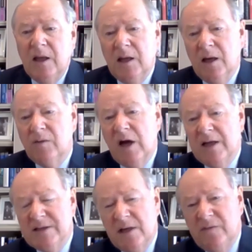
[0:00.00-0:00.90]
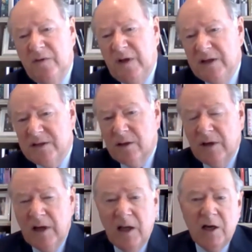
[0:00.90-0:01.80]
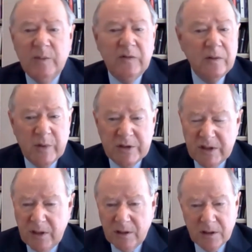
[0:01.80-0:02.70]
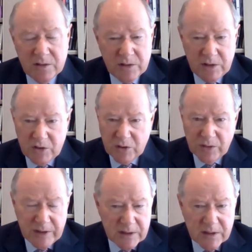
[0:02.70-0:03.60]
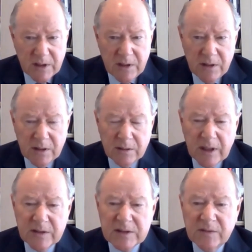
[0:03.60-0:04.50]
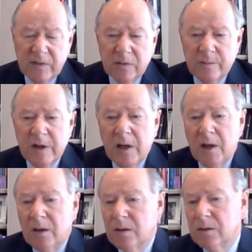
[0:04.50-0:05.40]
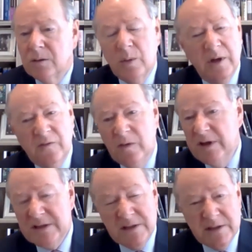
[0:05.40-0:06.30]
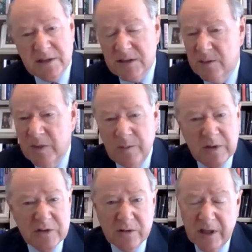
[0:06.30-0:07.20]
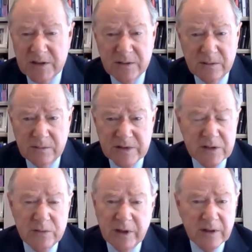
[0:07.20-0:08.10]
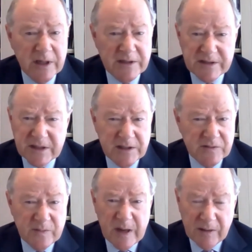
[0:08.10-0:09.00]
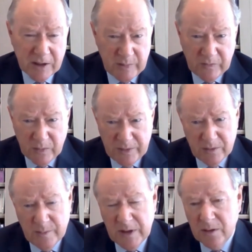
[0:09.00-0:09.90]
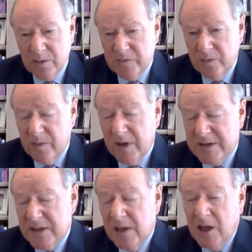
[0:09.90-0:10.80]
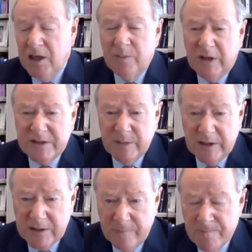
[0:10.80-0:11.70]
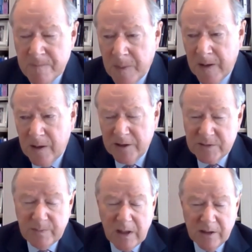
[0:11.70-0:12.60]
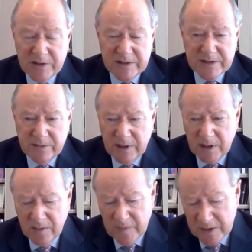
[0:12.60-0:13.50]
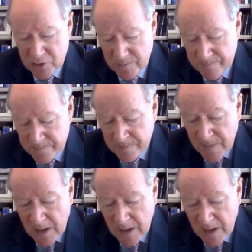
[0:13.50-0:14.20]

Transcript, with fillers: they arise out of events occurring long before a particular country joined the Council of Europe, or where, for instance, some people try to sue the United States of America before the European Court of Human Rights, an impossibility. They're not parties to the convention.